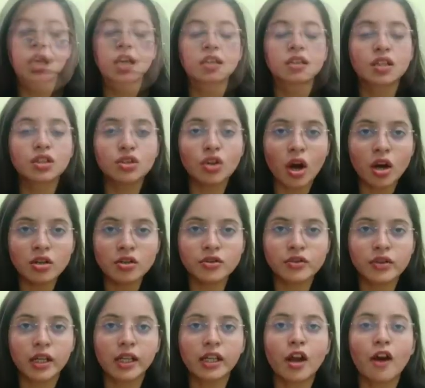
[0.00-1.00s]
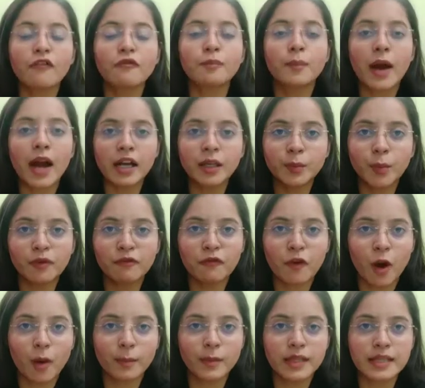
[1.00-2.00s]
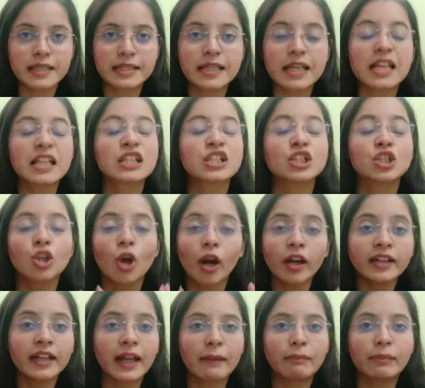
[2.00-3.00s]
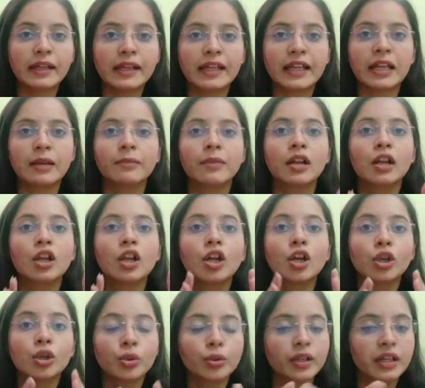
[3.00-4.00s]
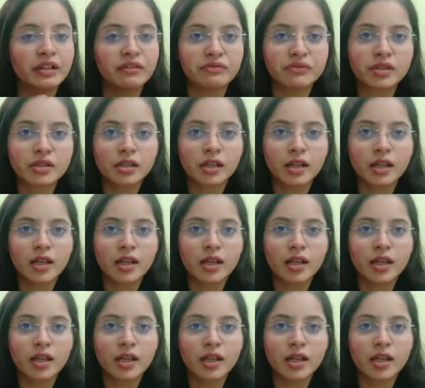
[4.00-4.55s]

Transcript: The doctrine of part performance is not applicable to gifts.